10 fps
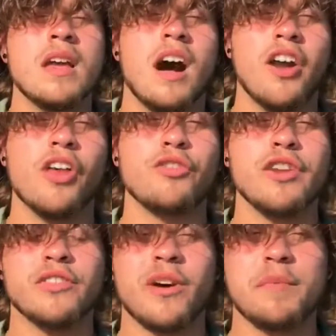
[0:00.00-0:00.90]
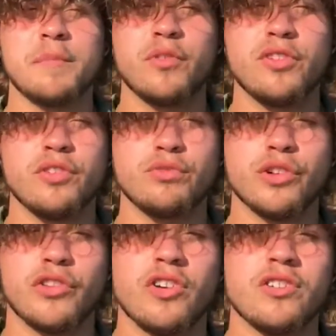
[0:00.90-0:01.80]
Another reason why people use
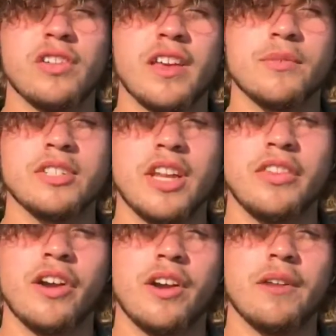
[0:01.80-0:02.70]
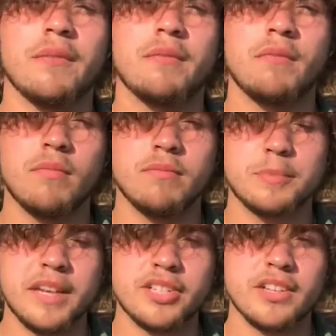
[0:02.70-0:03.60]
rhetorical language in their
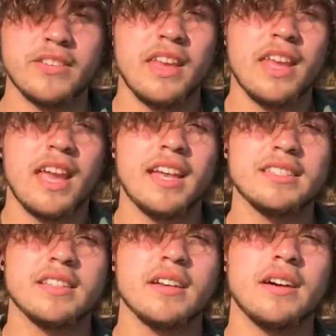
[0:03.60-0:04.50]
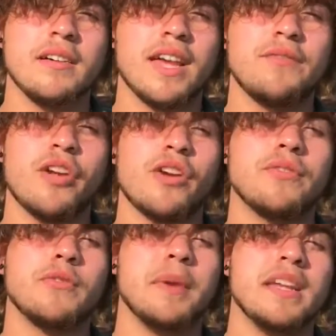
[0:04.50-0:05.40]
speeches is to give their
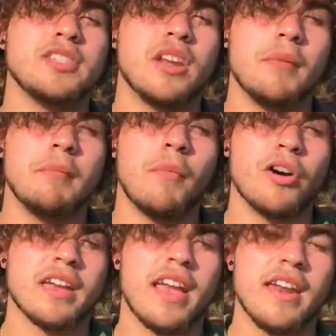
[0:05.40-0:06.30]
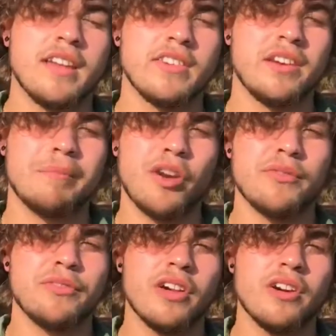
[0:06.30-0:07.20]
speech more cadence and a better
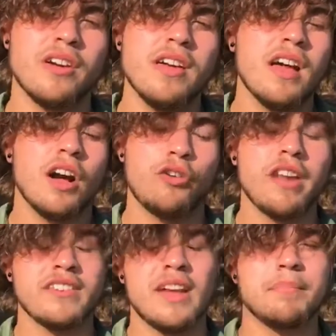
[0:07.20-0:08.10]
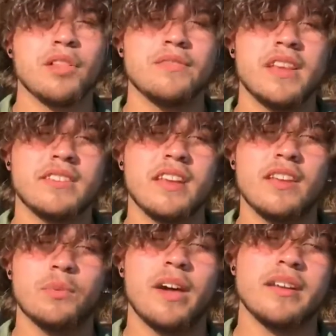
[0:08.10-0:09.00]
flow. A great example of this
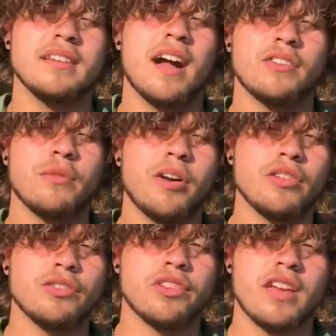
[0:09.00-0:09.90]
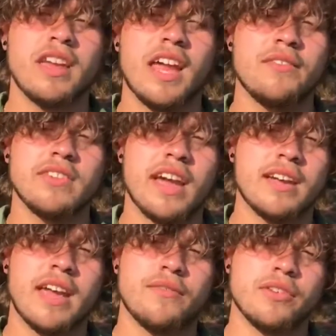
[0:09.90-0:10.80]
is when Dr. Martin Luther King gave his
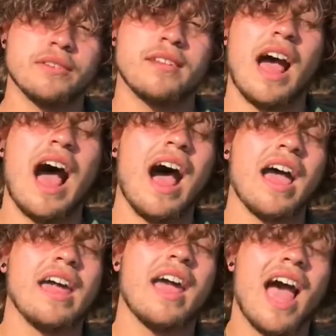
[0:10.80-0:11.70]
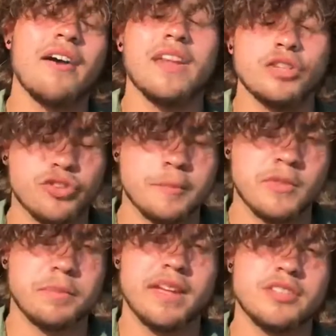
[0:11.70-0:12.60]
I Have a Dream
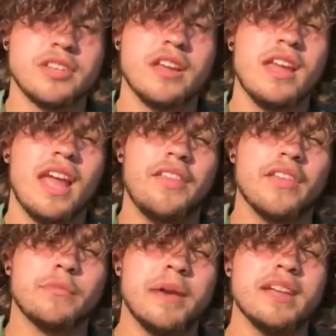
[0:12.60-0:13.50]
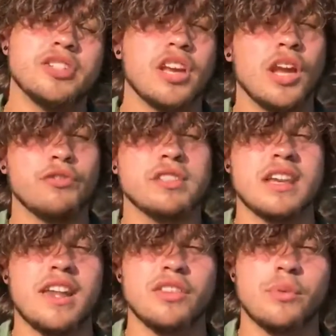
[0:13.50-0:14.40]
speech. In this speech, he
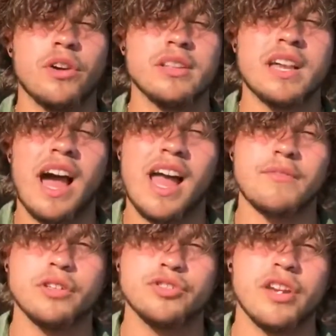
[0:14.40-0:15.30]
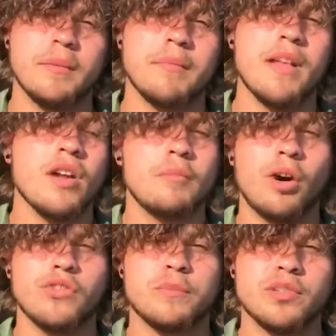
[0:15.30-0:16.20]
recited the words, "I have a dream,"
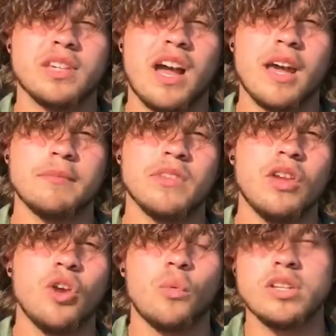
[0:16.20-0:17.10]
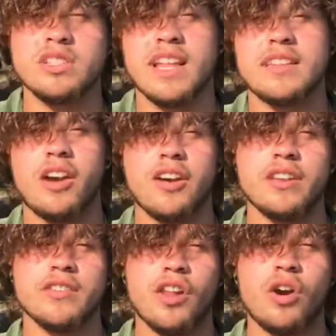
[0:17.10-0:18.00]
multiple times, which let the
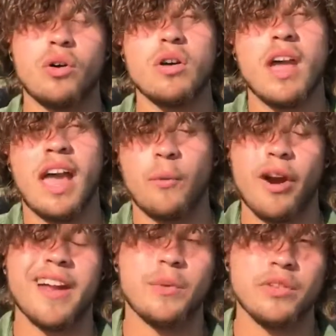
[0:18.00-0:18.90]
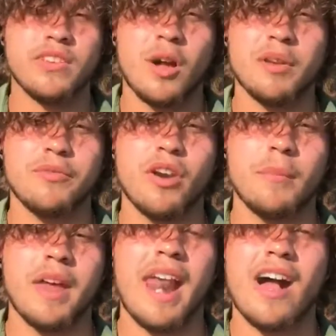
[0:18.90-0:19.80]
audience know where he was coming
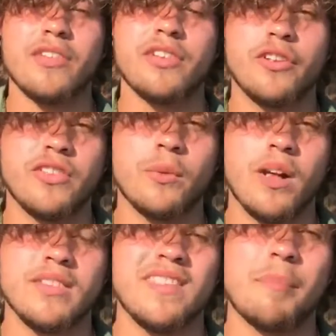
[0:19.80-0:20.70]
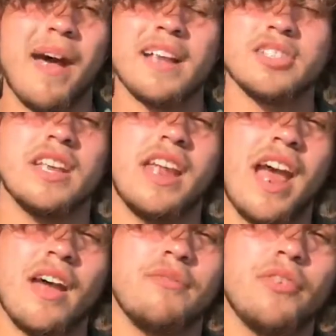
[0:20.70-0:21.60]
from and how serious he was and the passion he
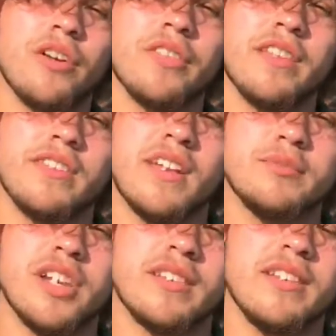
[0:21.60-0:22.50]
had for this subject.